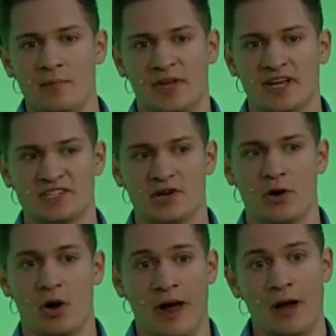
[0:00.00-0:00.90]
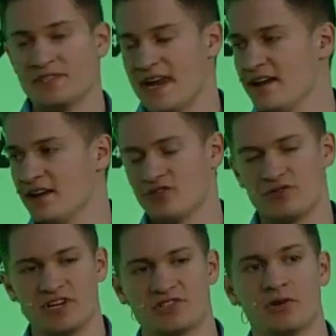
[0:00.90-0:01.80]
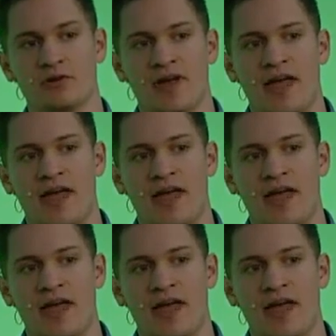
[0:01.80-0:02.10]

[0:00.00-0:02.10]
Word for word: because they are outdated and traditional,